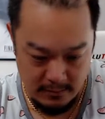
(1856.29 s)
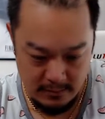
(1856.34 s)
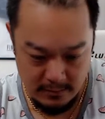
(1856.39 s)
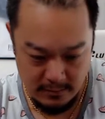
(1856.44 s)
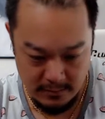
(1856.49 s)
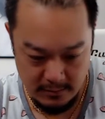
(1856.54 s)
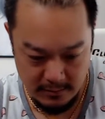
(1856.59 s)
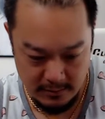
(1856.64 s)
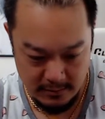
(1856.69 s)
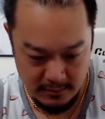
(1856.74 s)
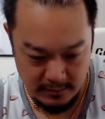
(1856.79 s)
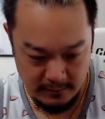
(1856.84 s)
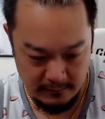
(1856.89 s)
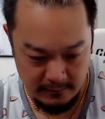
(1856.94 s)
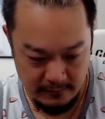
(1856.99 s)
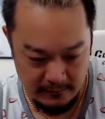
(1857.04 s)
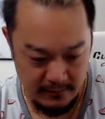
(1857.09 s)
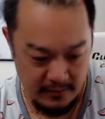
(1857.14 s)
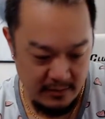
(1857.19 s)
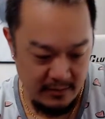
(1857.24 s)
It like
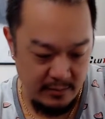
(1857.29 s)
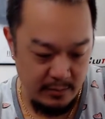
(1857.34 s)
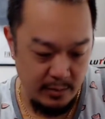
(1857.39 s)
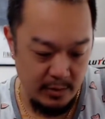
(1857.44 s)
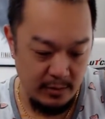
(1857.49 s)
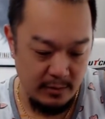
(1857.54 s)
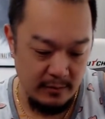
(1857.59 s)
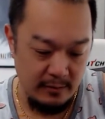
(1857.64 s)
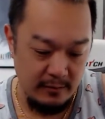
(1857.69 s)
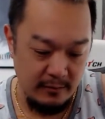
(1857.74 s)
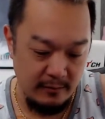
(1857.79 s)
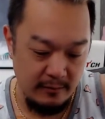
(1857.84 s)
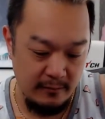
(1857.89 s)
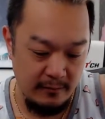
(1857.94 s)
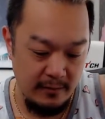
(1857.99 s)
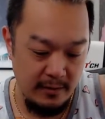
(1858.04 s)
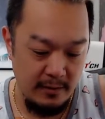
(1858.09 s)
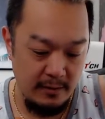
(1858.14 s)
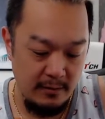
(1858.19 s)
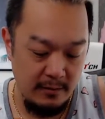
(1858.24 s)
fits but doesn't
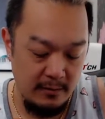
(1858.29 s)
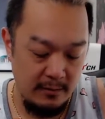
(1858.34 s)
fit.